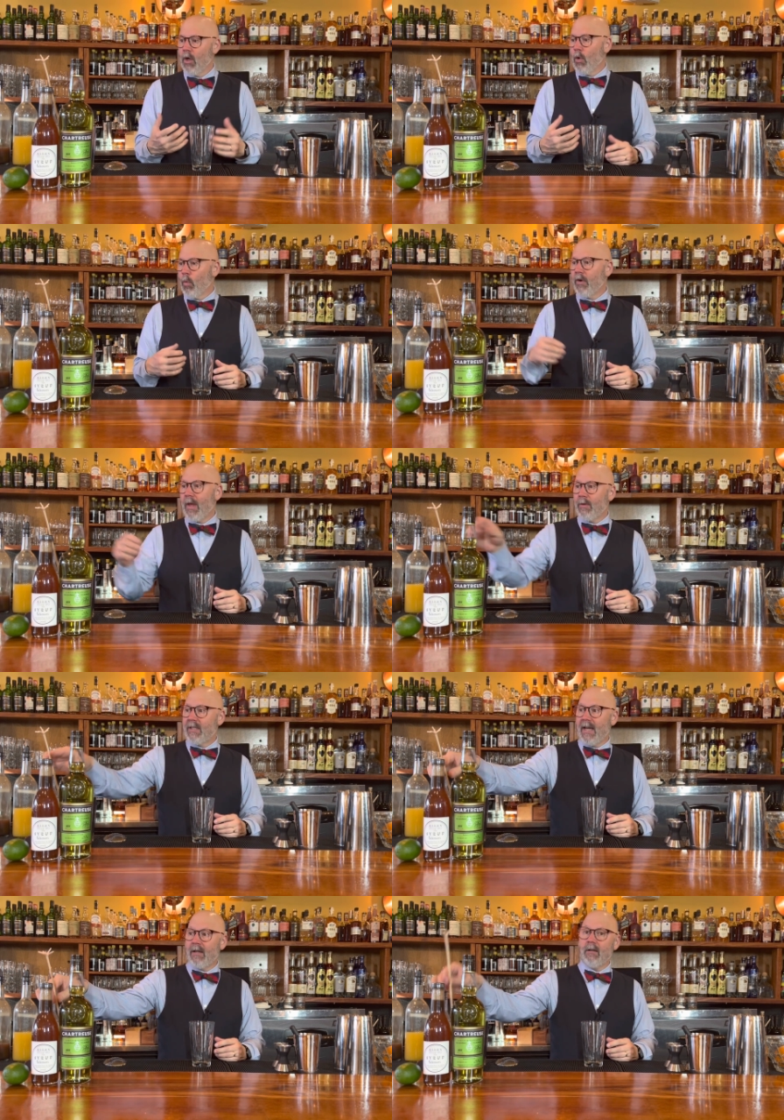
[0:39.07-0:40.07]
where they would
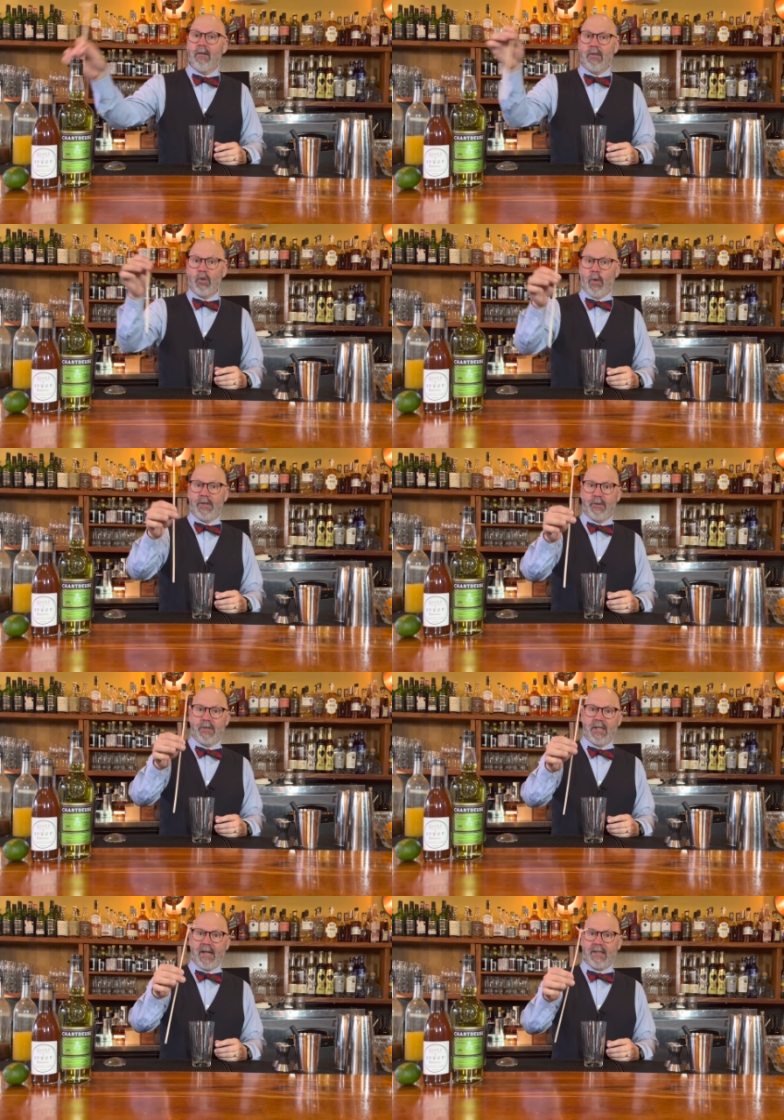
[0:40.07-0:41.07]
take swizzle
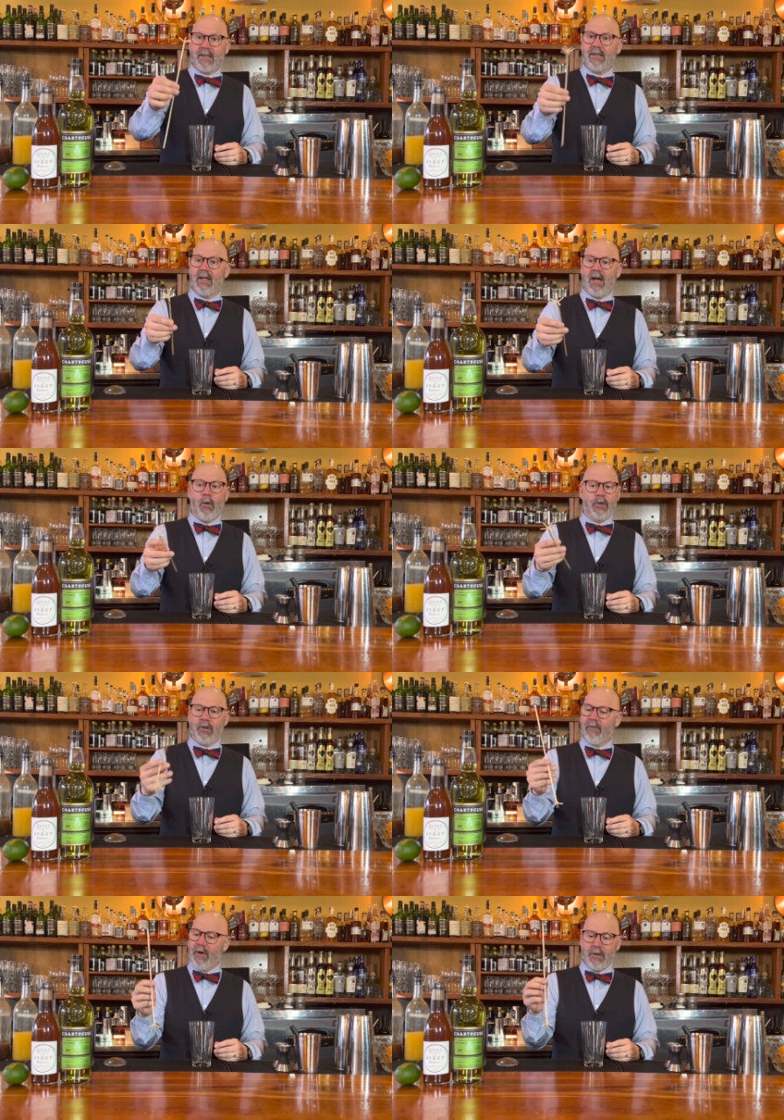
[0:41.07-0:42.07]
sticks, which are
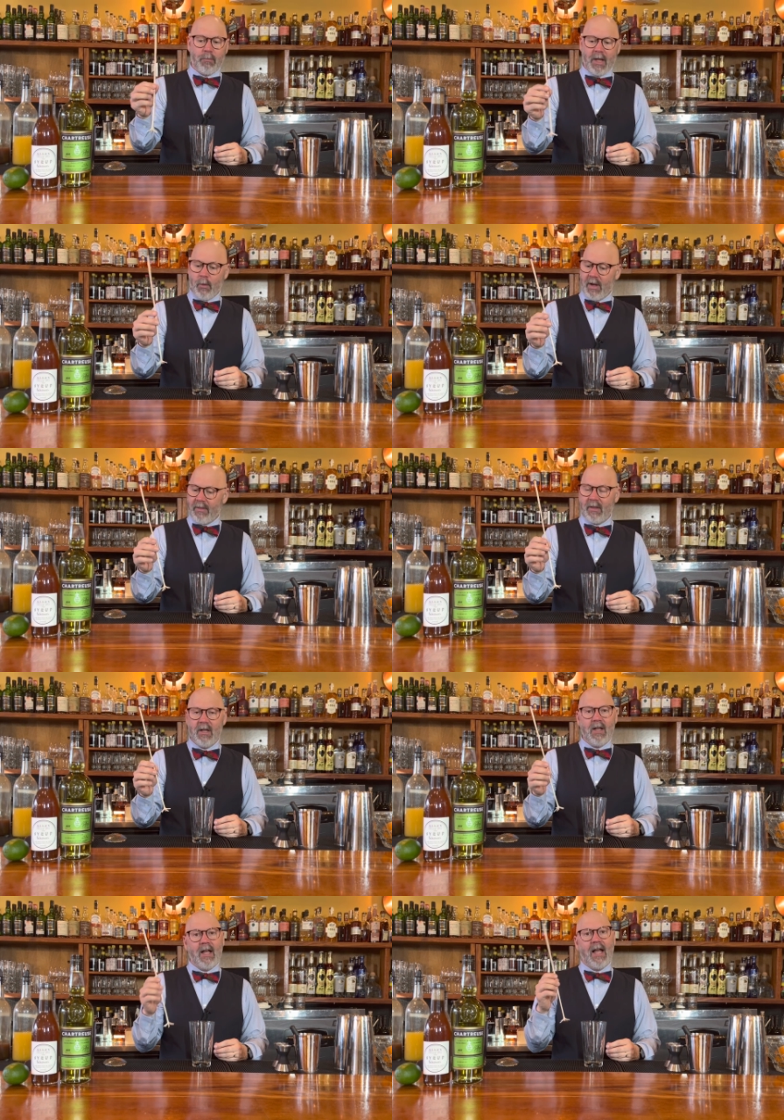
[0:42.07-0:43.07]
fun to play with,
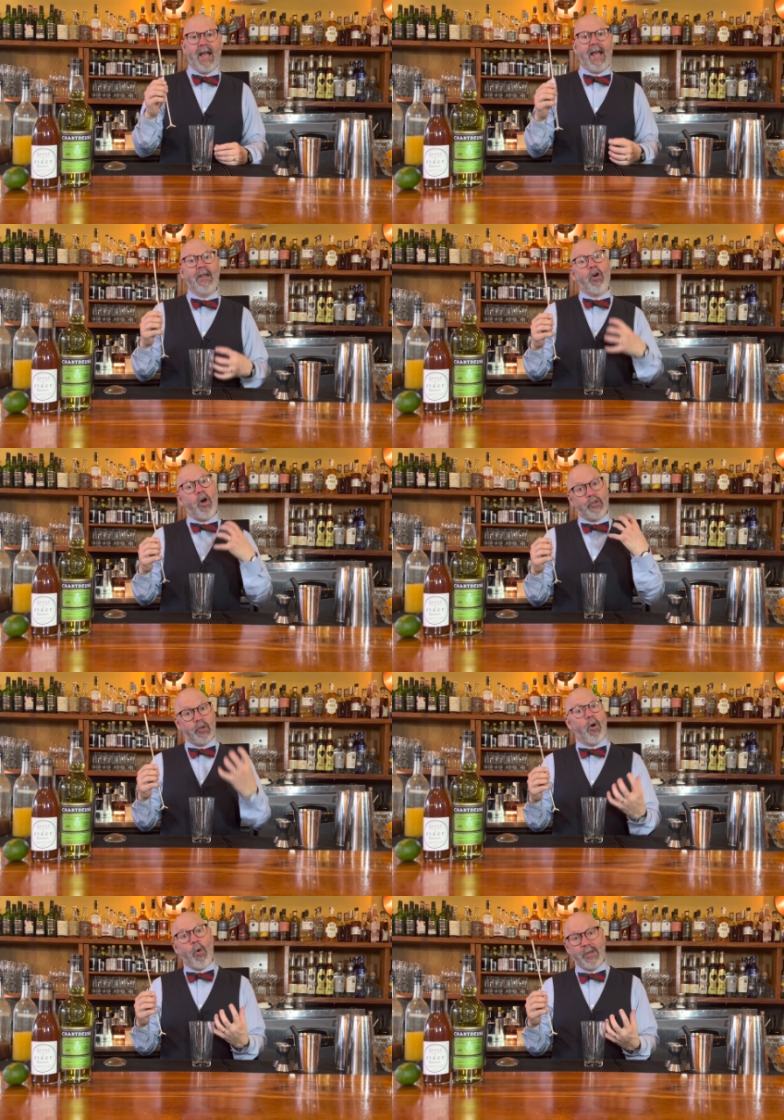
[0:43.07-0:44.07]
and also
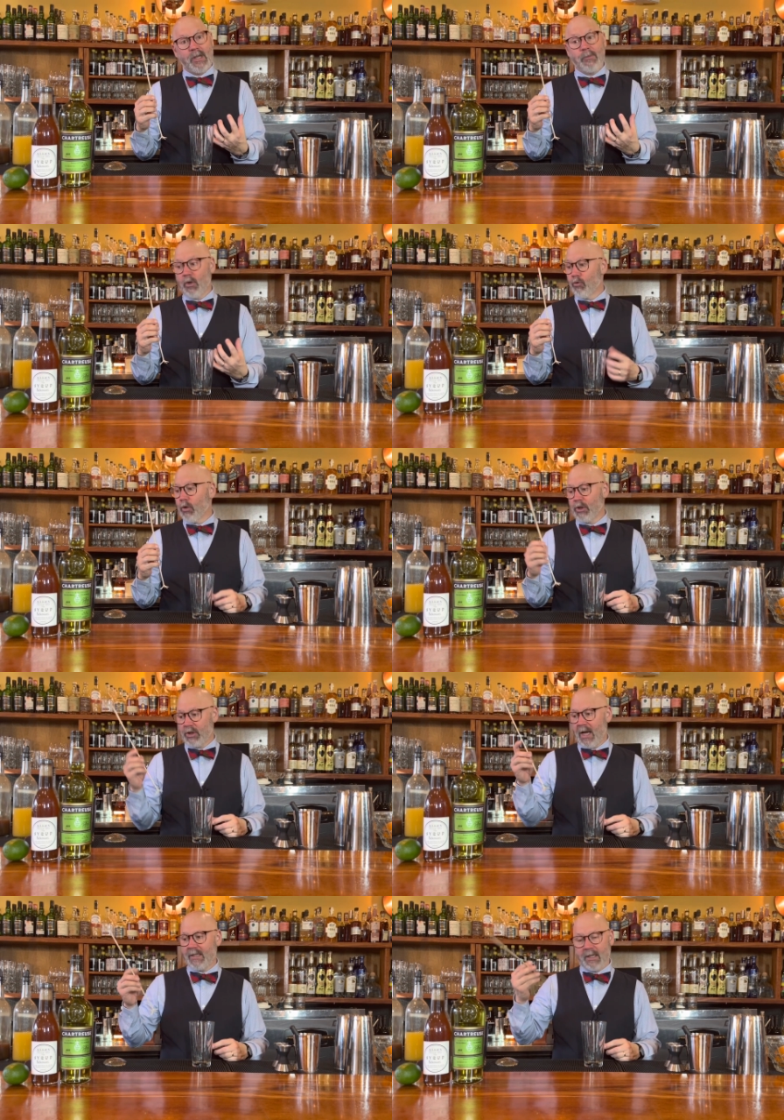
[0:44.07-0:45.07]
always comes on crushed
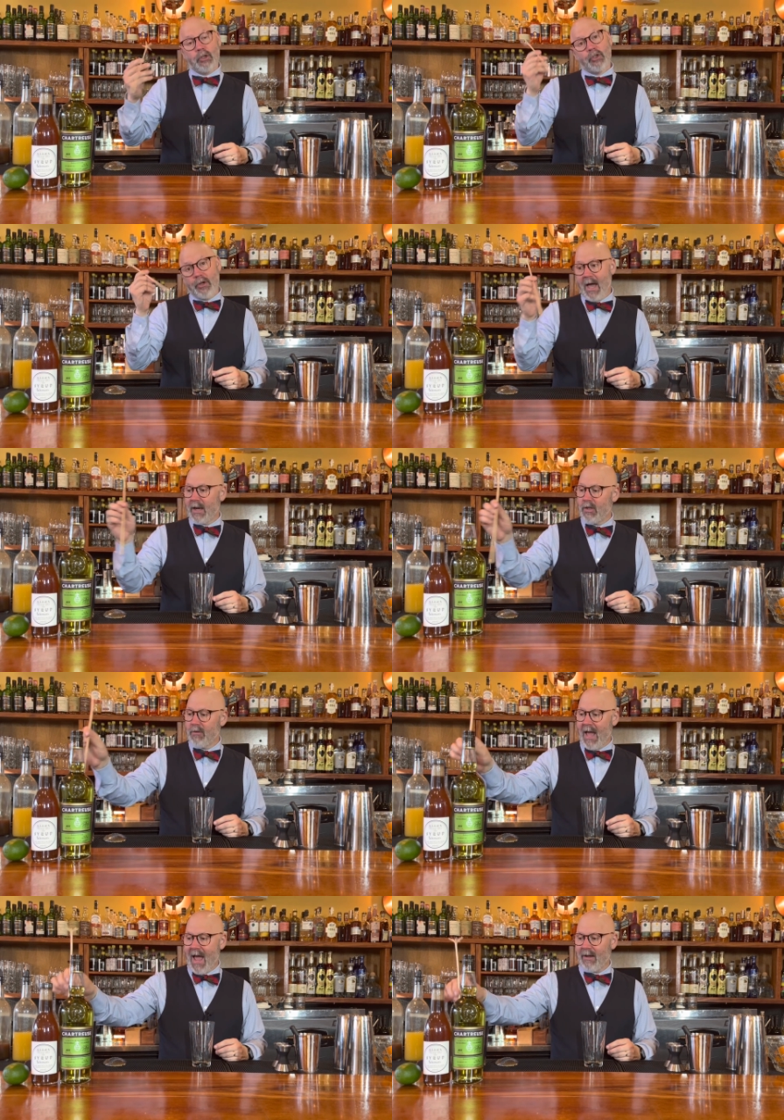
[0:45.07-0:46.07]
ice, and I'll show you how to do
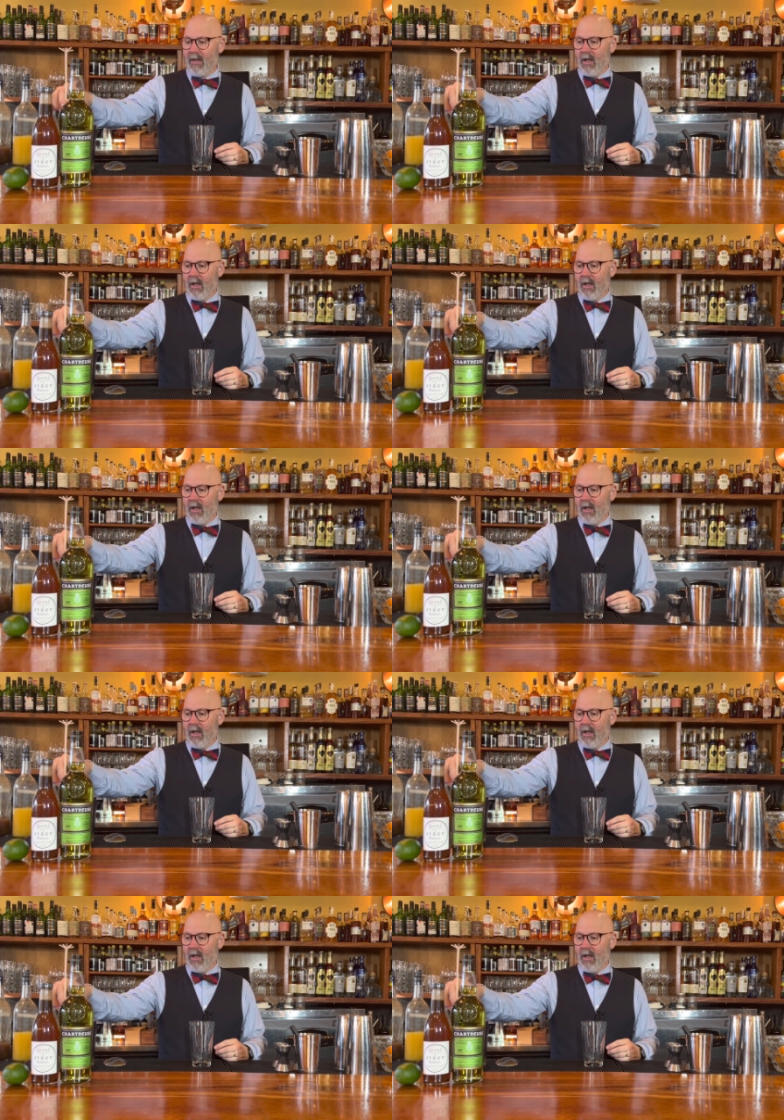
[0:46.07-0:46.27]
that.